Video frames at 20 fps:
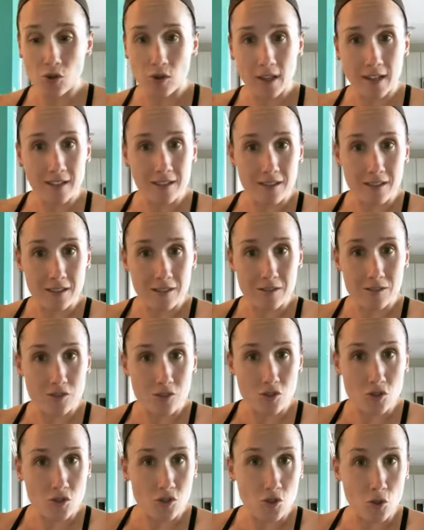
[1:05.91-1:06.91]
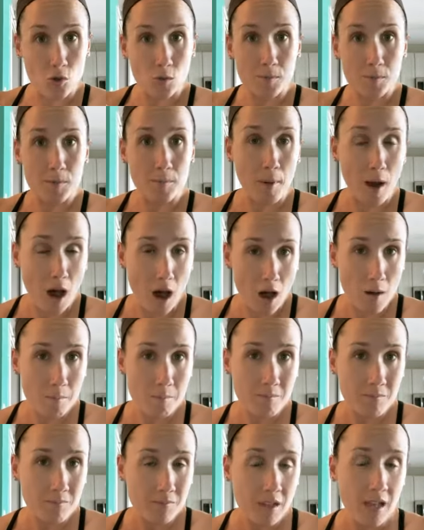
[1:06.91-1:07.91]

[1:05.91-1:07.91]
like the scooped palm.